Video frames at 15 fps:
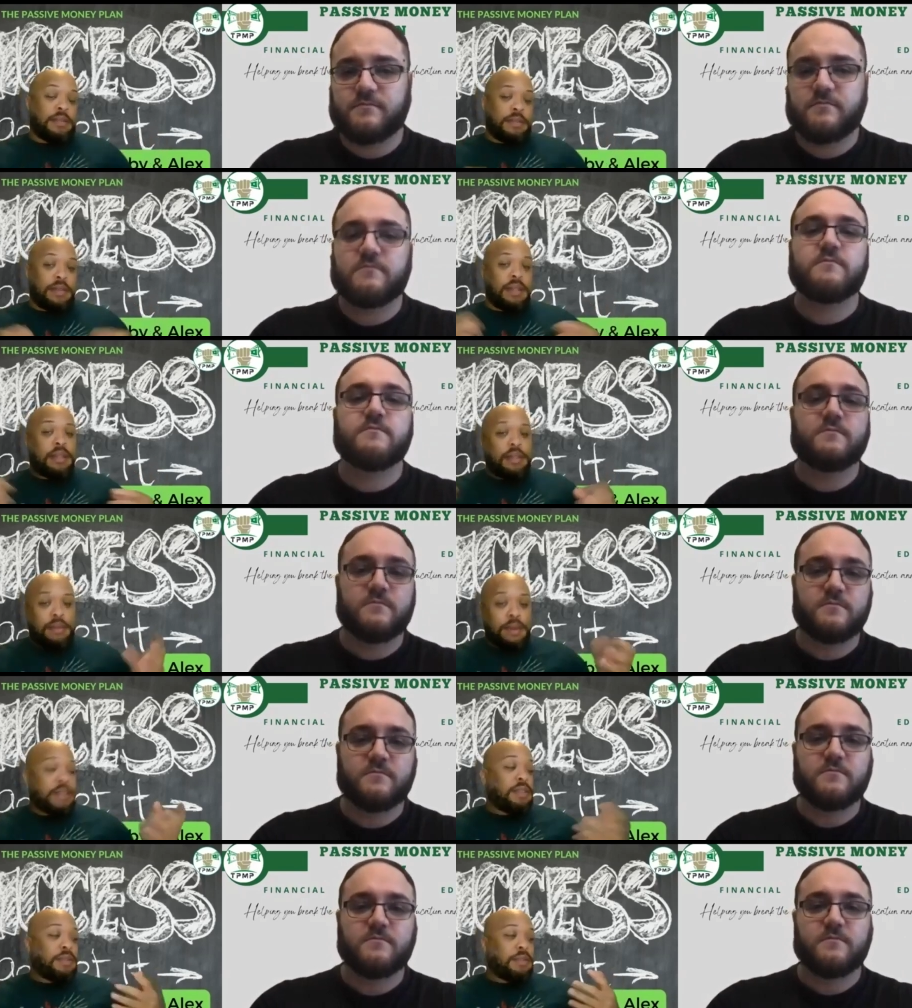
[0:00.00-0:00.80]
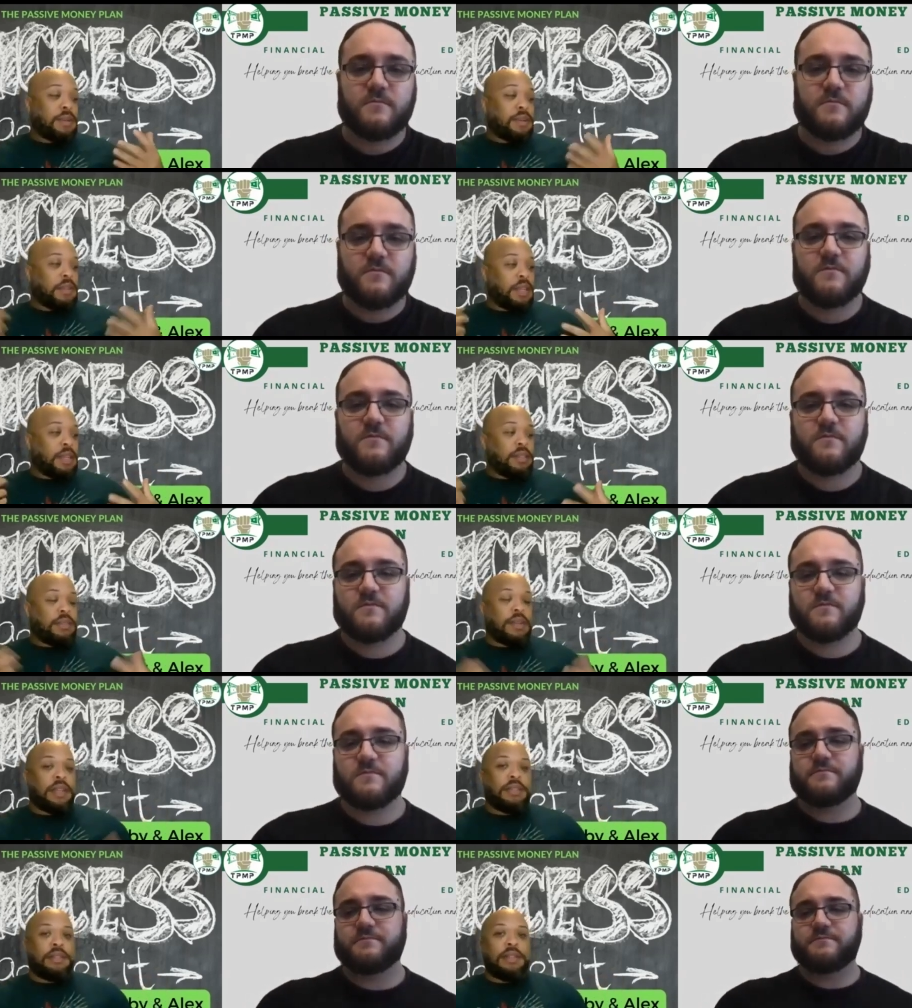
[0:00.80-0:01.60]
Speaker 1: The rest of the world
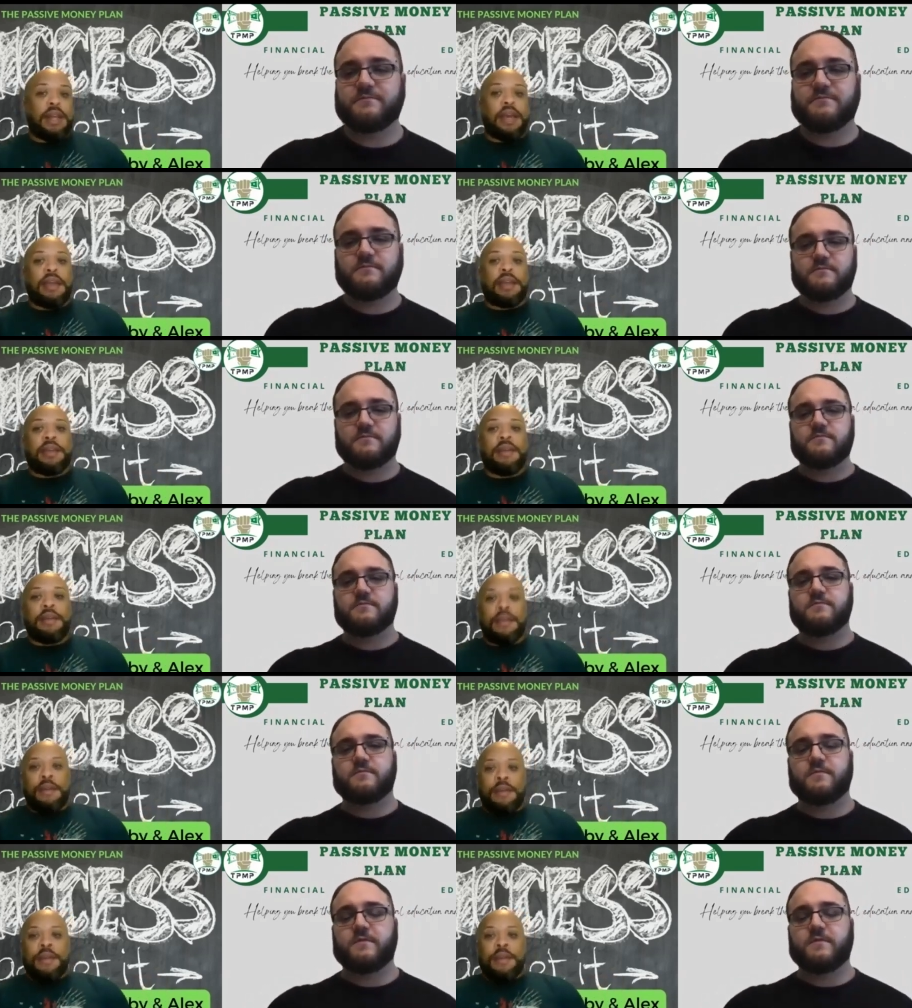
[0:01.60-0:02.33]
thinks crazy. Like,